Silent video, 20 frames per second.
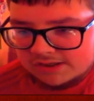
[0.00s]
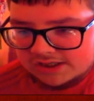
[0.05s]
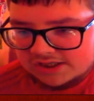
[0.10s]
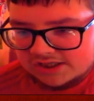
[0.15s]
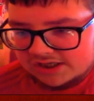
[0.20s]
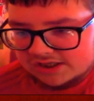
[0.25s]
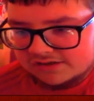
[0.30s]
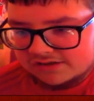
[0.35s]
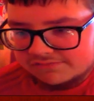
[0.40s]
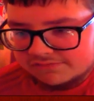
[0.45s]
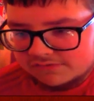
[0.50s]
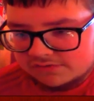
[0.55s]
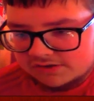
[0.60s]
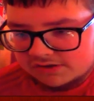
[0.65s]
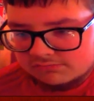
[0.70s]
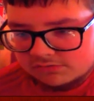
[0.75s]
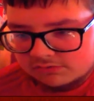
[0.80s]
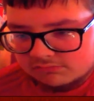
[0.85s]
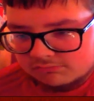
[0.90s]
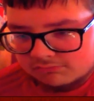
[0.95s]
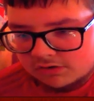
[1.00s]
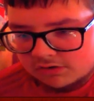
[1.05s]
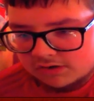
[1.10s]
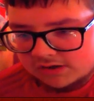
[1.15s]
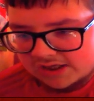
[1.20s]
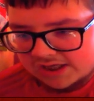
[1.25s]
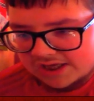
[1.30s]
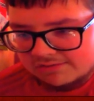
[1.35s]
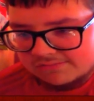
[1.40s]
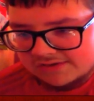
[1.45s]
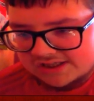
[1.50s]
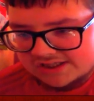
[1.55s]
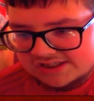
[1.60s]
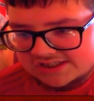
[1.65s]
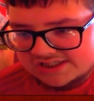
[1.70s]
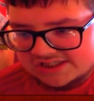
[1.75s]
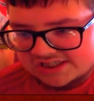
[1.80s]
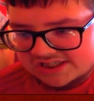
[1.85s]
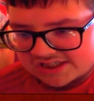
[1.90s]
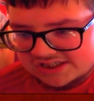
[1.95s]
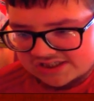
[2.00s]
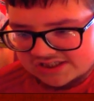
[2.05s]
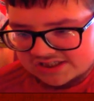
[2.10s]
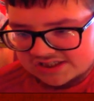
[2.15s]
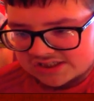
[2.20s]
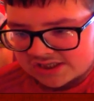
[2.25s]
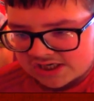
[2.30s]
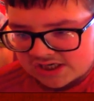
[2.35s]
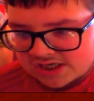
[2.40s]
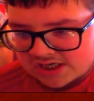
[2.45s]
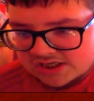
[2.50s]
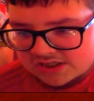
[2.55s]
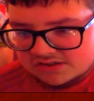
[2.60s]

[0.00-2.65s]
Man United have only won one game this season,